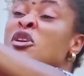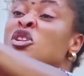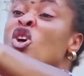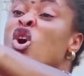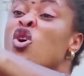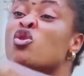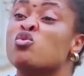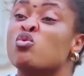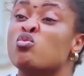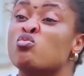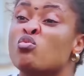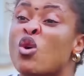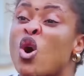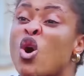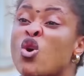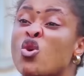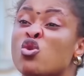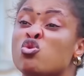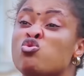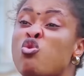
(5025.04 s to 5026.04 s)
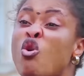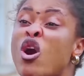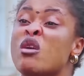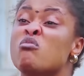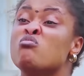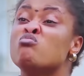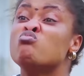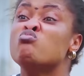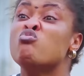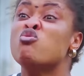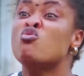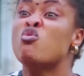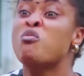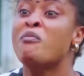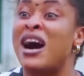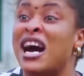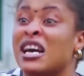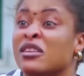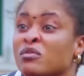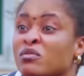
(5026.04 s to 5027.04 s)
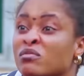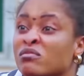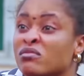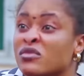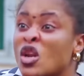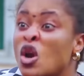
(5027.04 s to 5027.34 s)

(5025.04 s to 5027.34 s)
let me tell you. You are a mugu man.